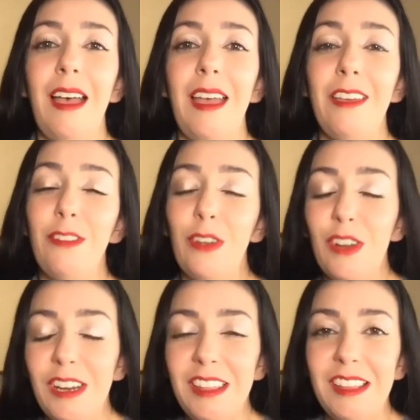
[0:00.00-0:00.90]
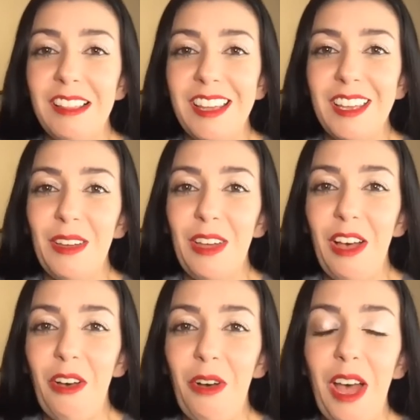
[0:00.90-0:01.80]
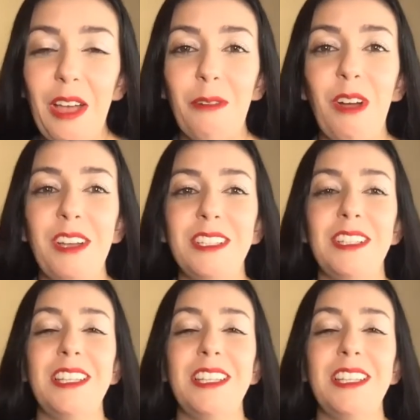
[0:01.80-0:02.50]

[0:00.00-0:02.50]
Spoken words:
If you're anything like how I was,